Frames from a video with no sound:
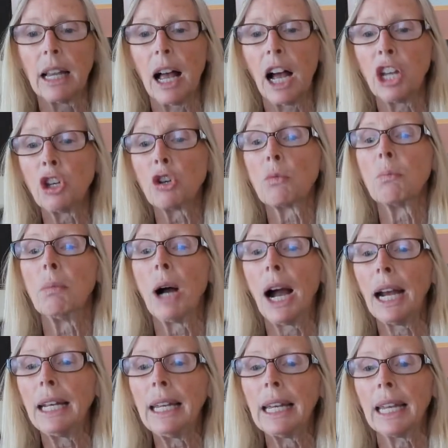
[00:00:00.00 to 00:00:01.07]

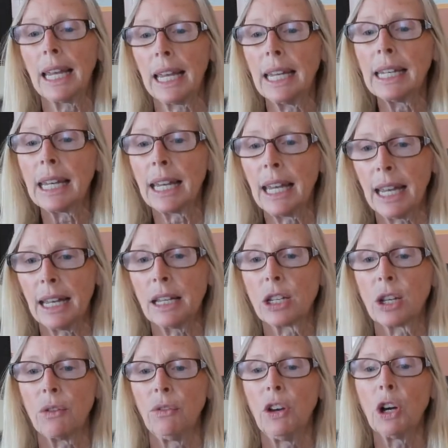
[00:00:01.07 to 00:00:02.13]
undermining in kids
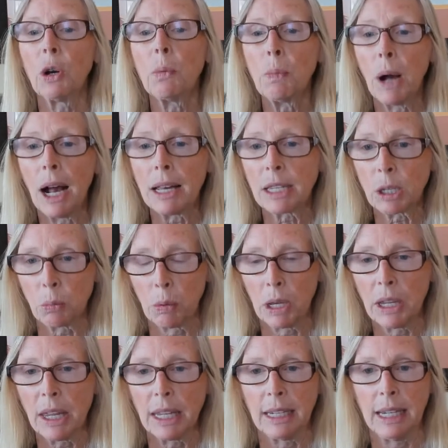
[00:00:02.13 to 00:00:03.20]
the very
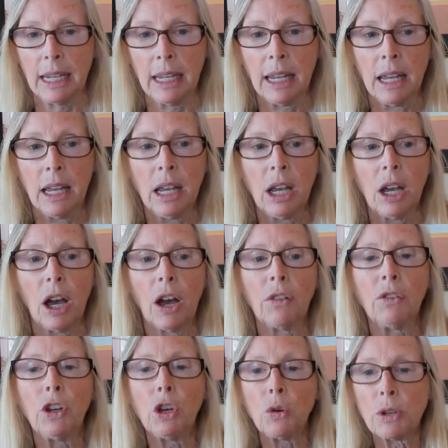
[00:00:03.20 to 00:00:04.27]
possibility of
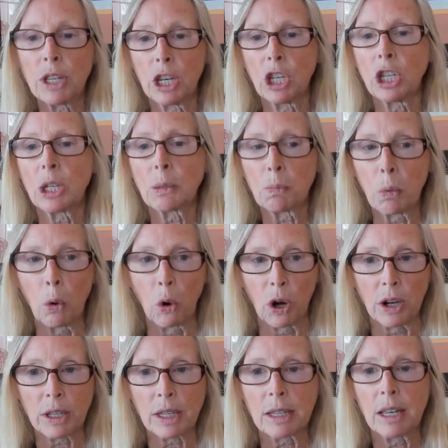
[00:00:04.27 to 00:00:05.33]
using
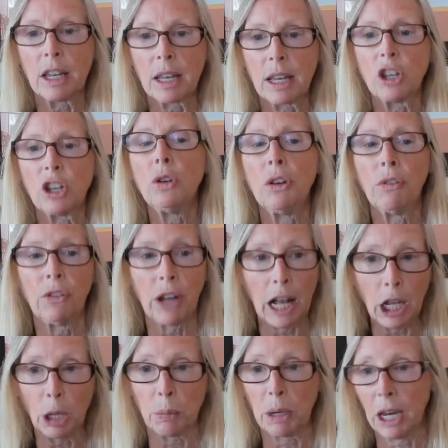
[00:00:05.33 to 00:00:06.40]
sports to
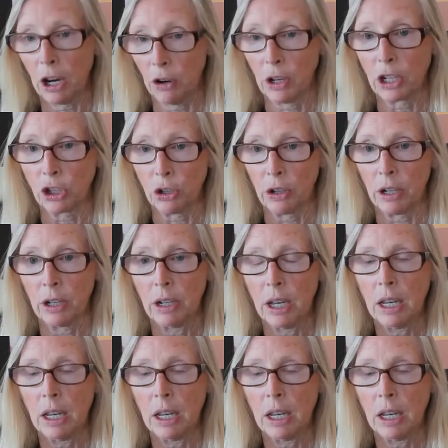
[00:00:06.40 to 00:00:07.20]
develop character.